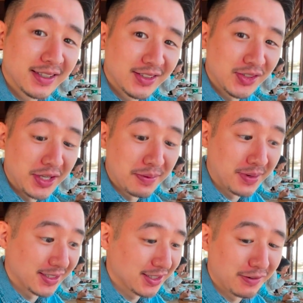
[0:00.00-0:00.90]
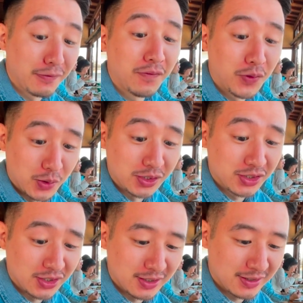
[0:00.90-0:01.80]
to get matcha for
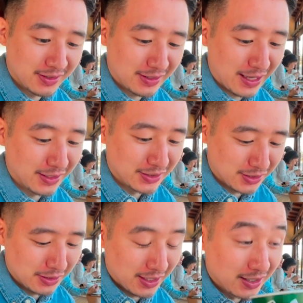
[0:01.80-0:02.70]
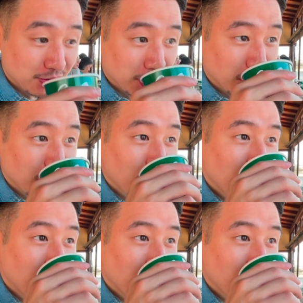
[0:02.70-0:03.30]
sure. That's really good.